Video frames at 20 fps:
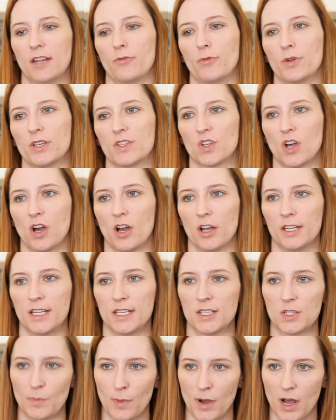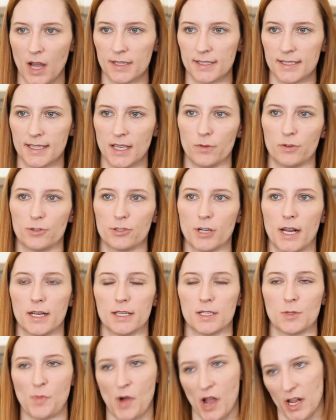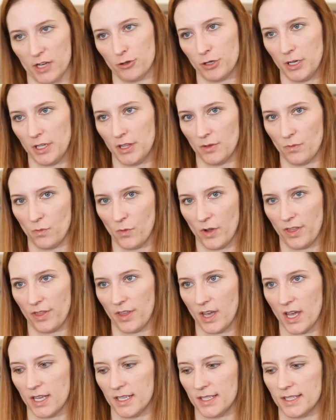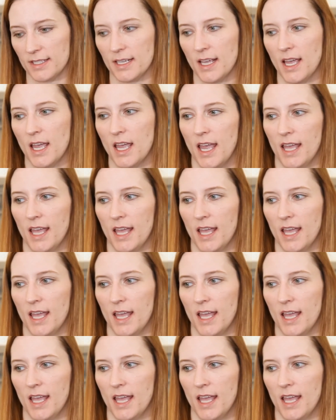If we saw any spots, they would try to spot treat them with us.